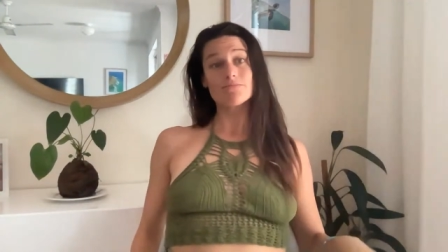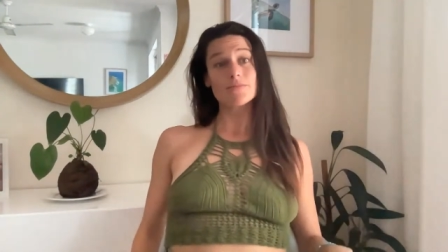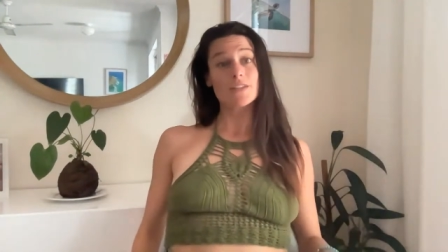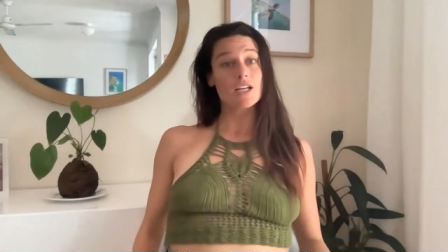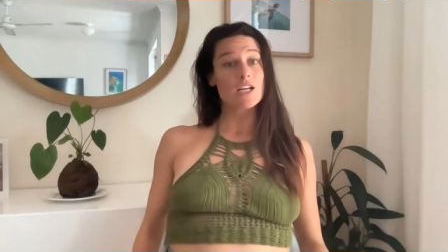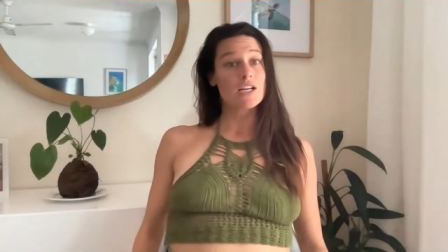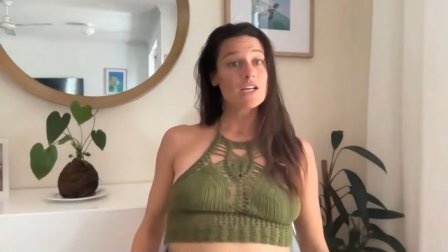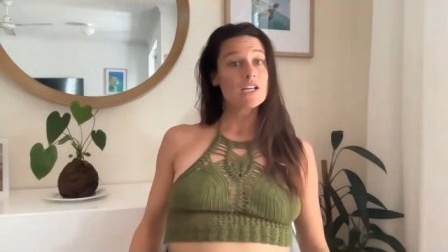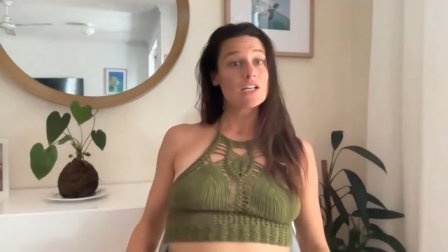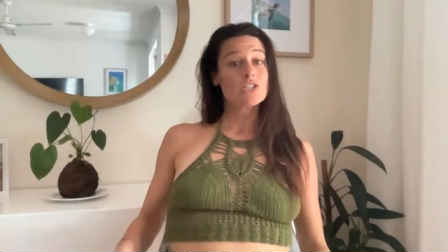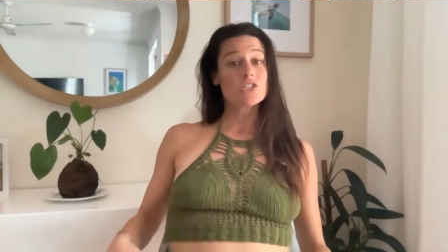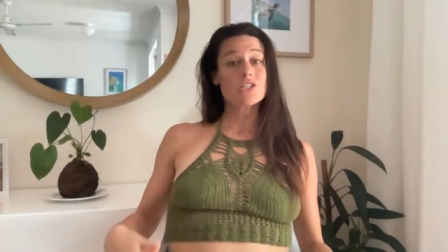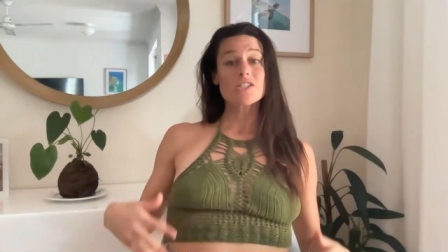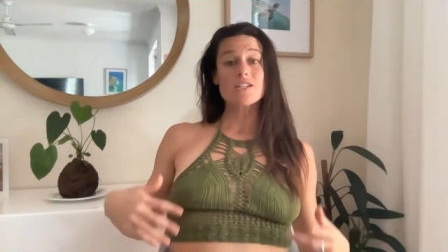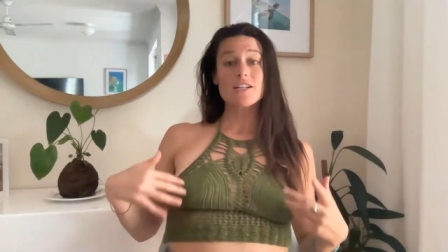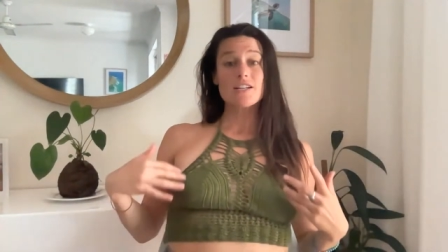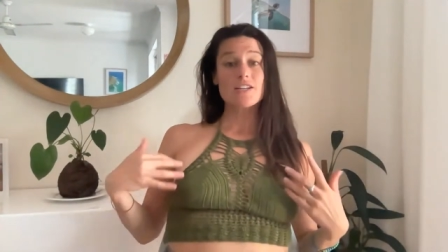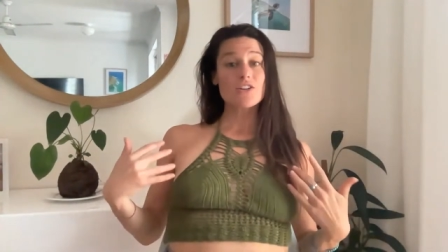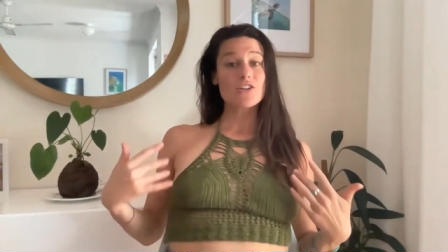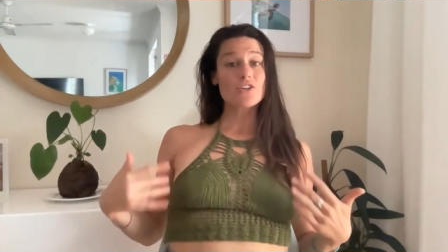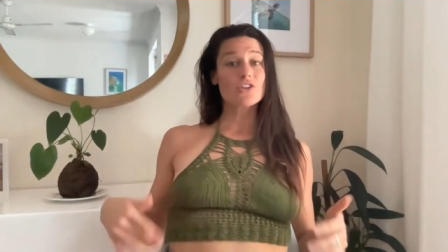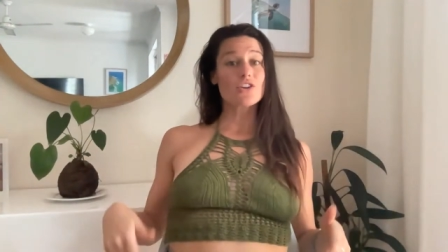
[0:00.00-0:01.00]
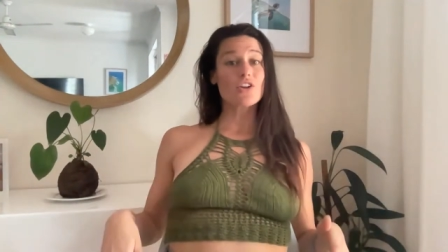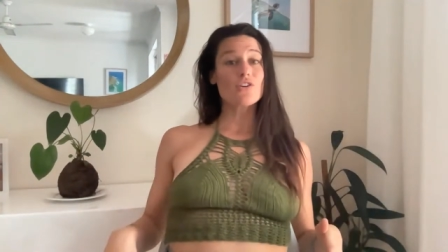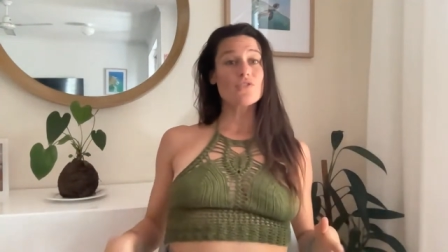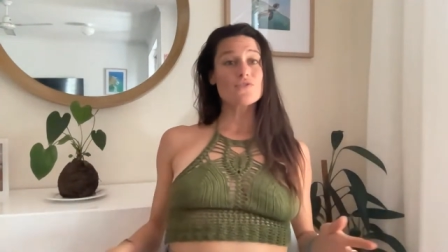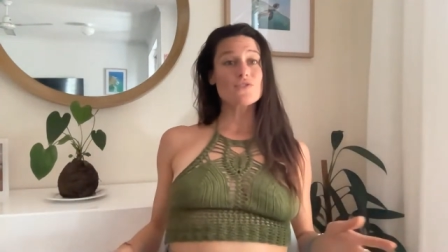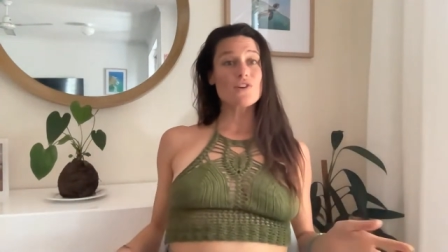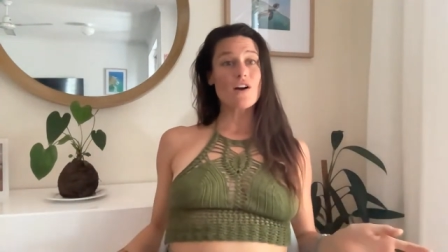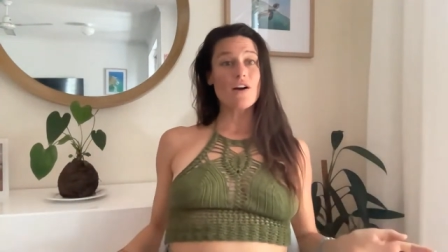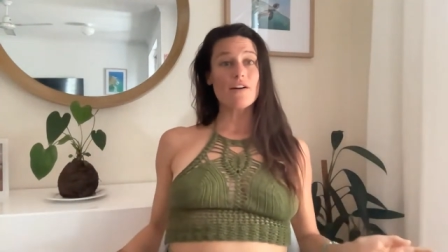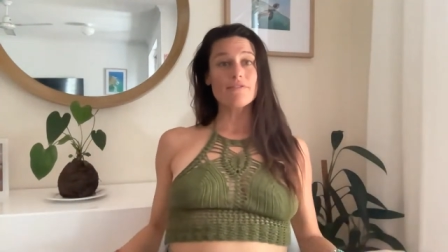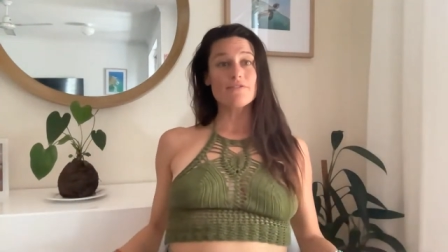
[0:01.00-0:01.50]
You should take your
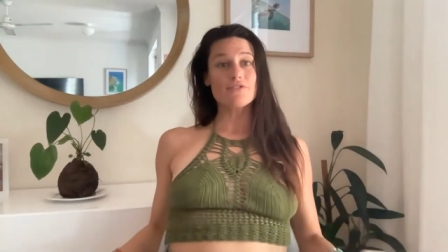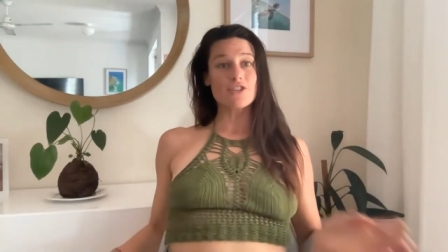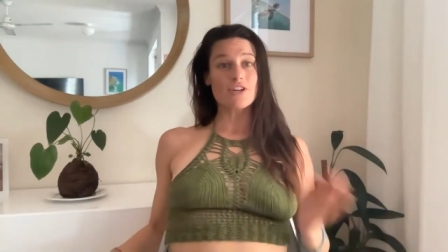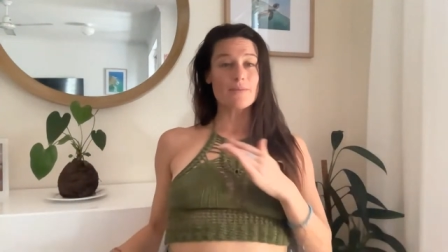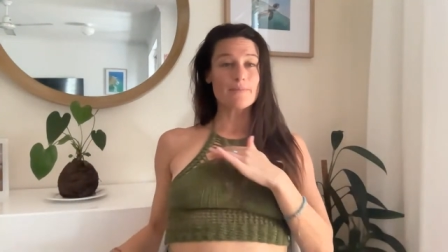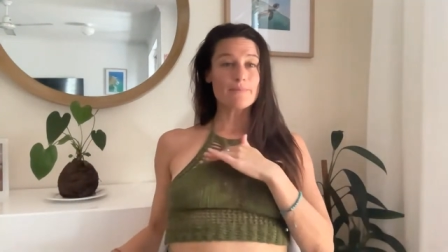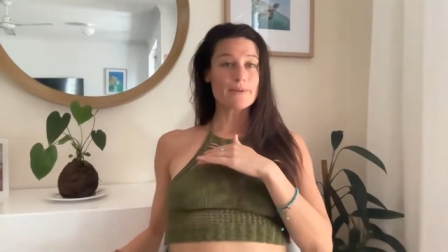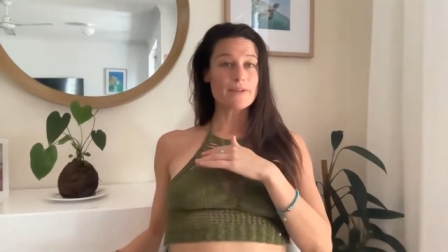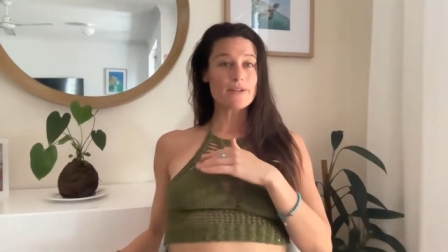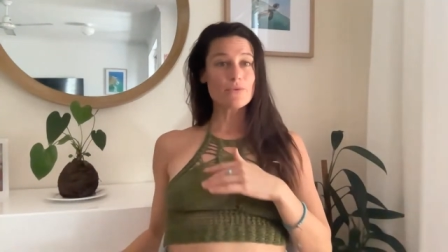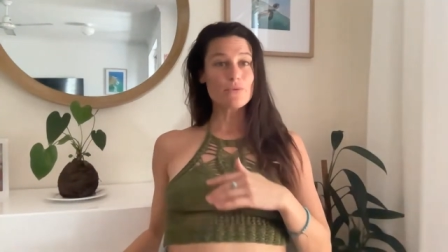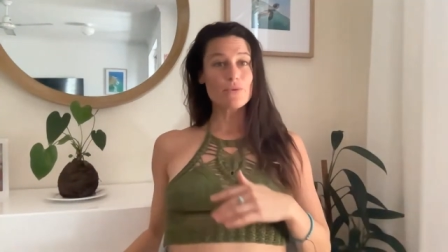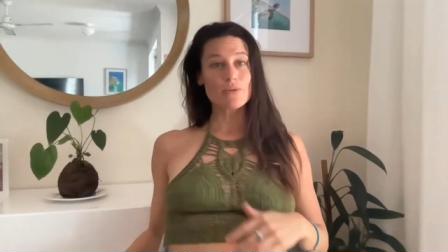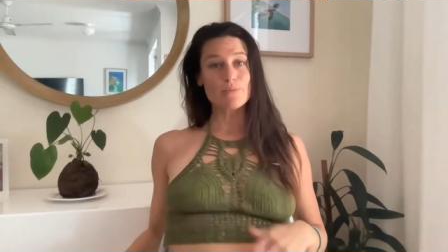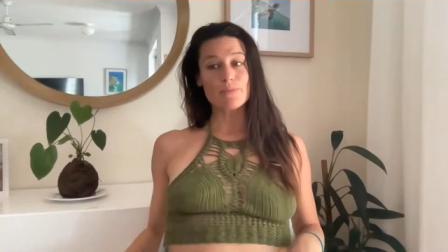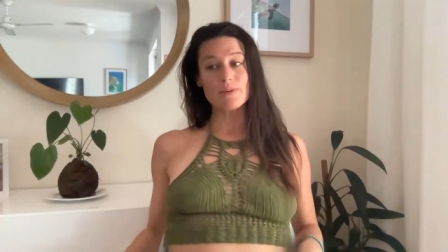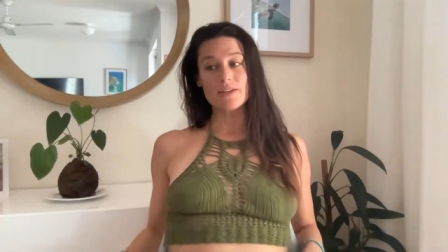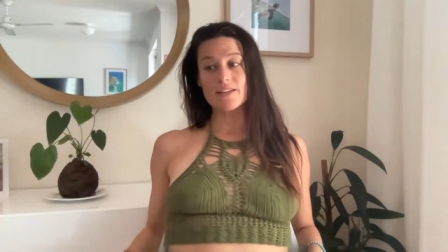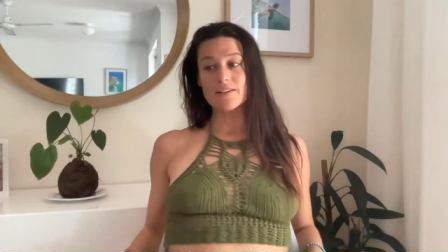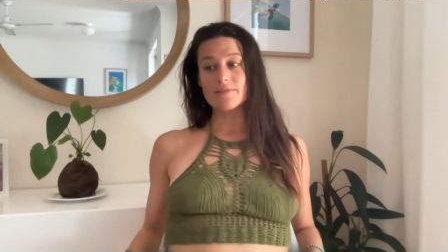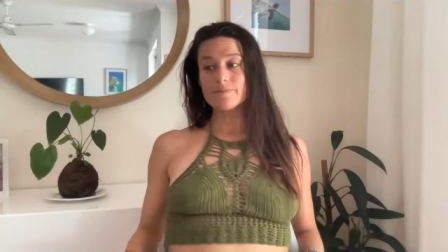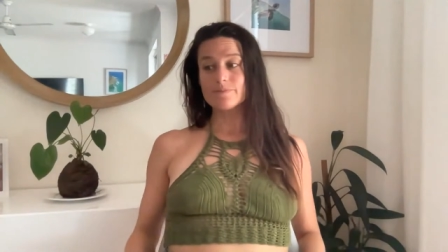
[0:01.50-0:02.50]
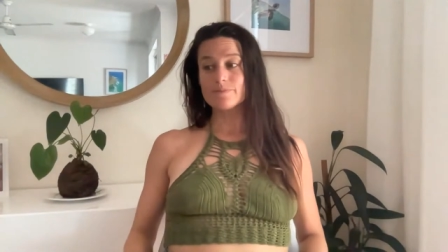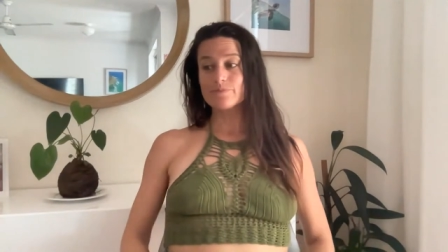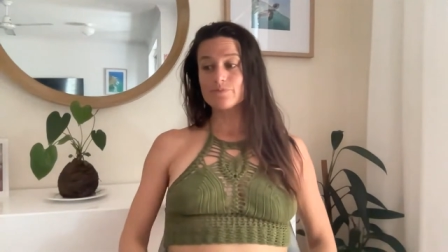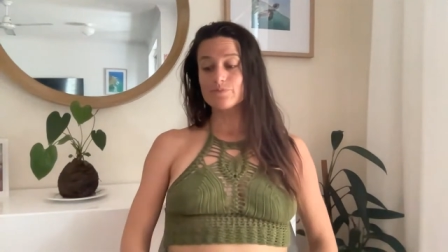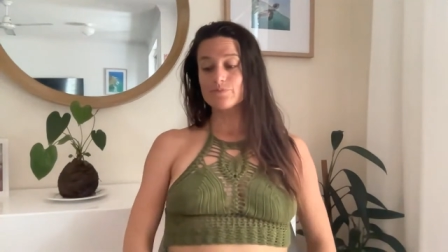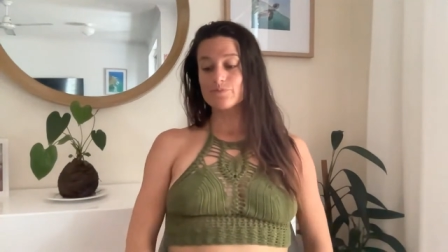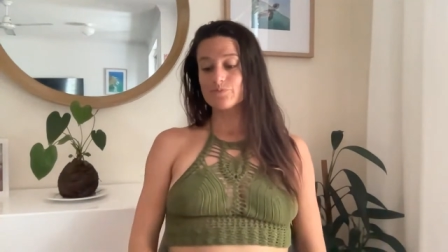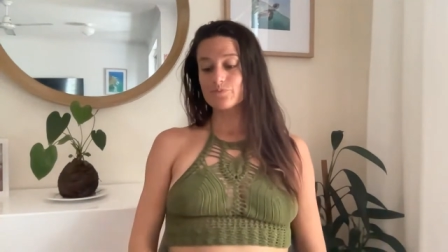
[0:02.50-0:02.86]
clothes off. Jump in with me.